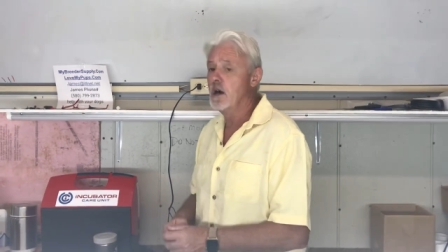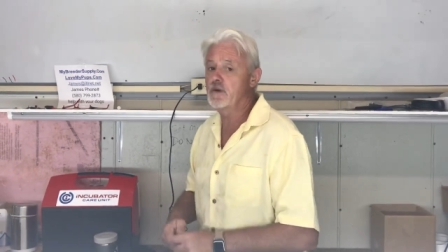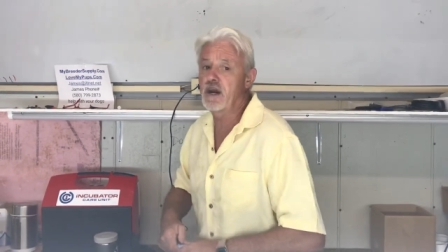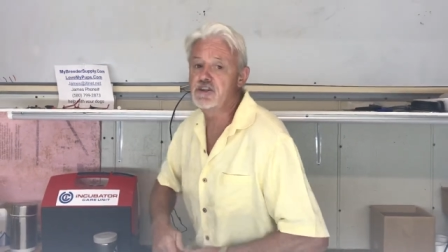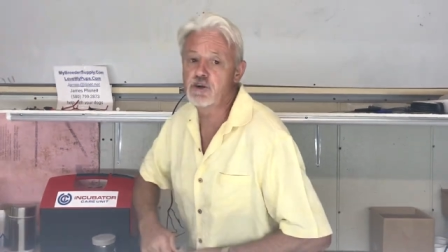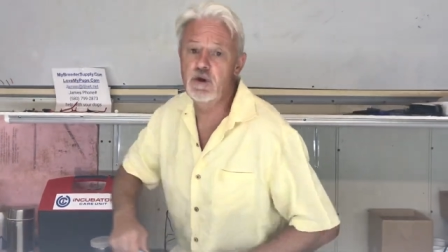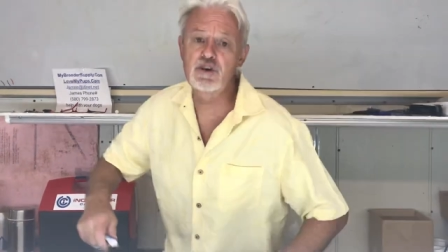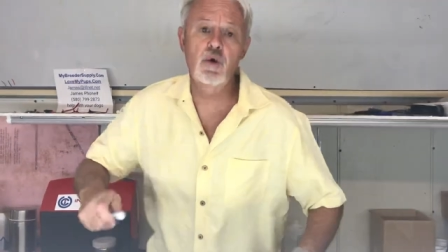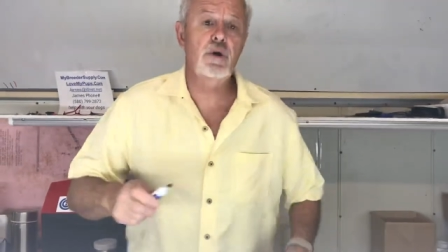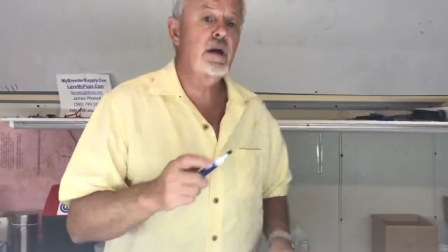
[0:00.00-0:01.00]
Okay, so we're
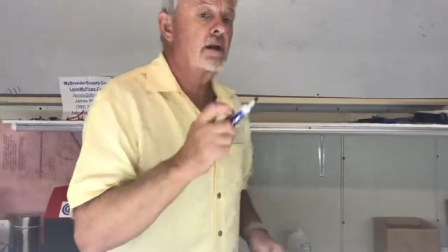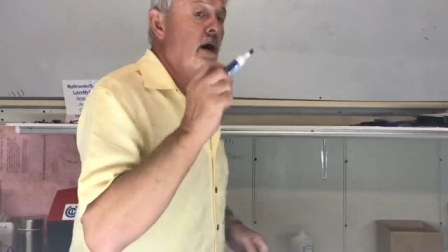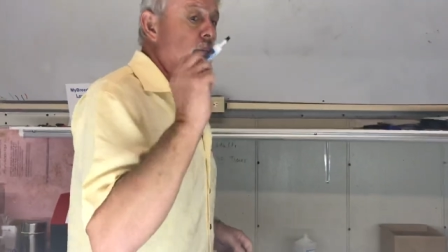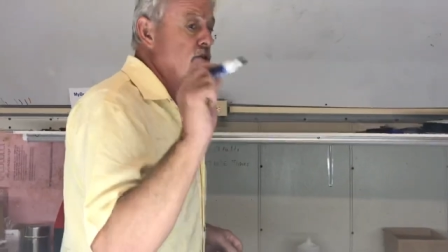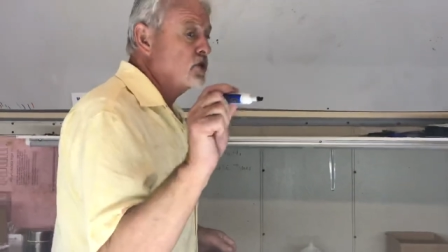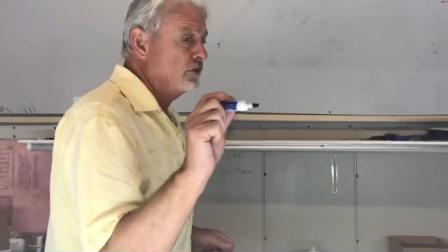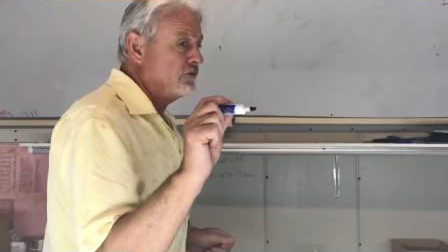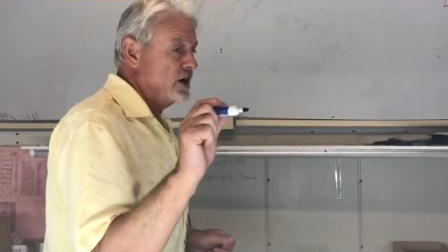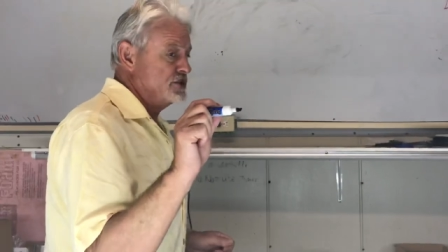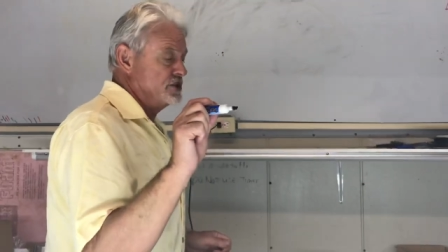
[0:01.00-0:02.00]
talking now. I'm going to talk
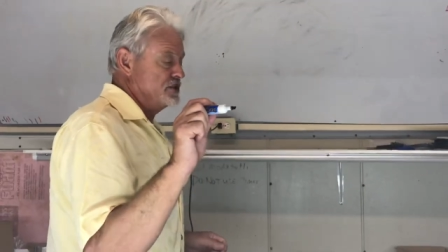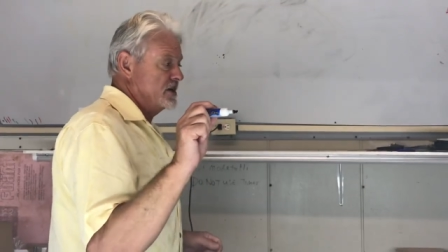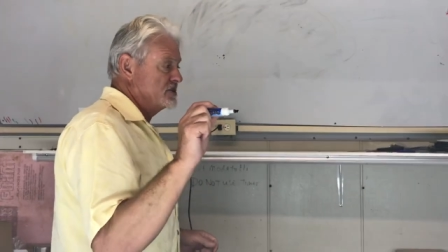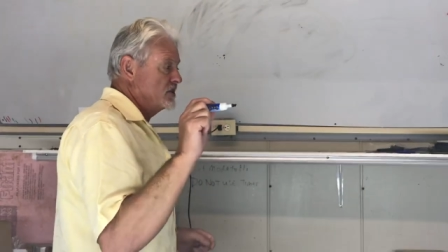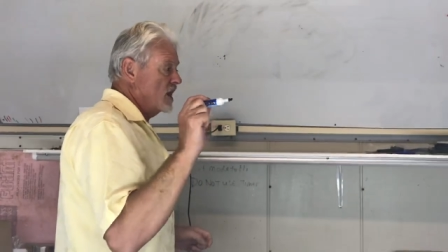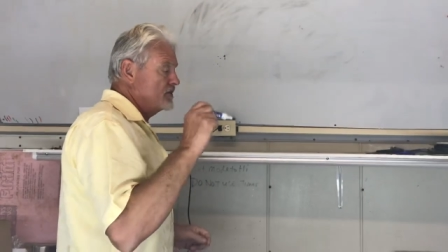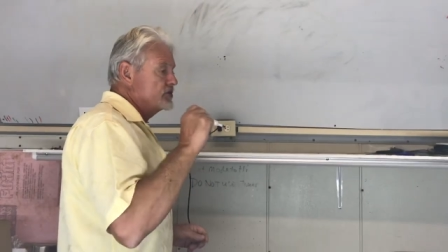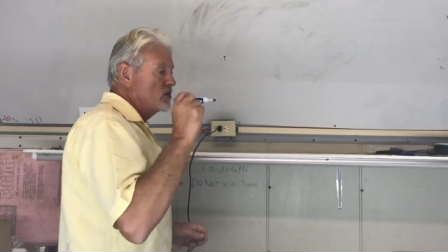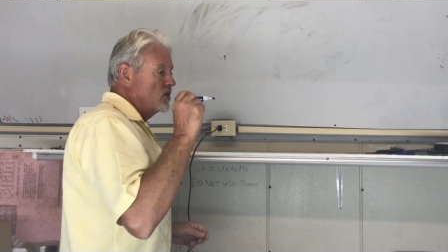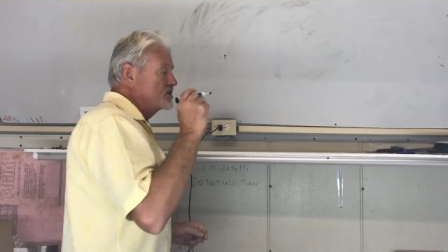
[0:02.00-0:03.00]
Frenchies here. So
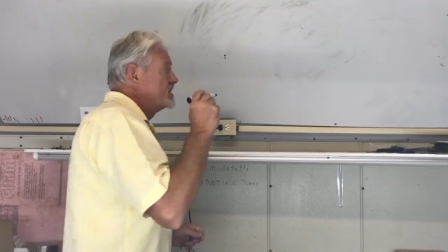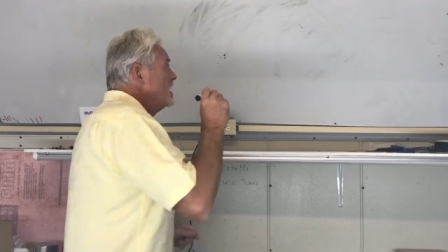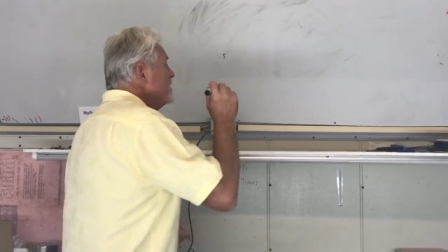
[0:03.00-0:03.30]
other dogs.